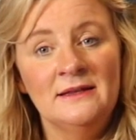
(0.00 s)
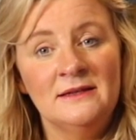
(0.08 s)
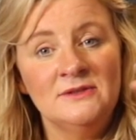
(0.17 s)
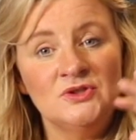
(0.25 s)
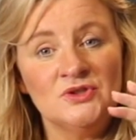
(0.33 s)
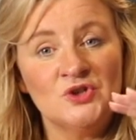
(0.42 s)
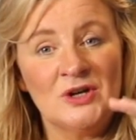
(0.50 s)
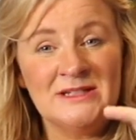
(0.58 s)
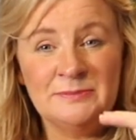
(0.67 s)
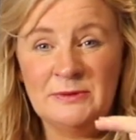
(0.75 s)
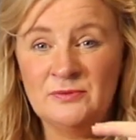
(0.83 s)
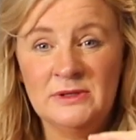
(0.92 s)
then just try
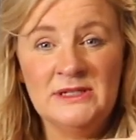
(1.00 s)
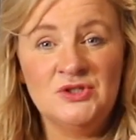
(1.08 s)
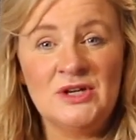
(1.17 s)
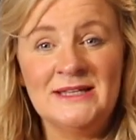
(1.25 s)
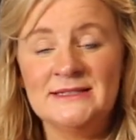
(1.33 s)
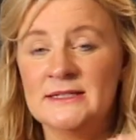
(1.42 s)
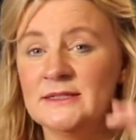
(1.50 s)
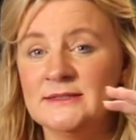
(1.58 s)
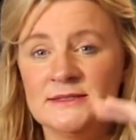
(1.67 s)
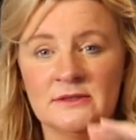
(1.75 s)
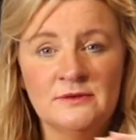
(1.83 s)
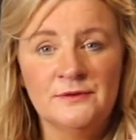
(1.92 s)
to be really gentle
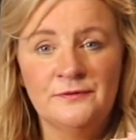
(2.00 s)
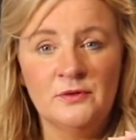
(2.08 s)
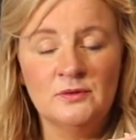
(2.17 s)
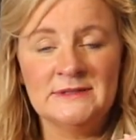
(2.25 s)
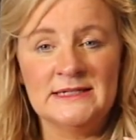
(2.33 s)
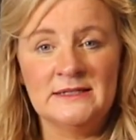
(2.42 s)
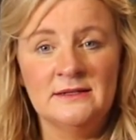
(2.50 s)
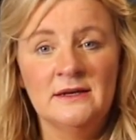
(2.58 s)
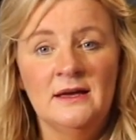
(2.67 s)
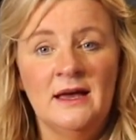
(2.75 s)
until they're frozen,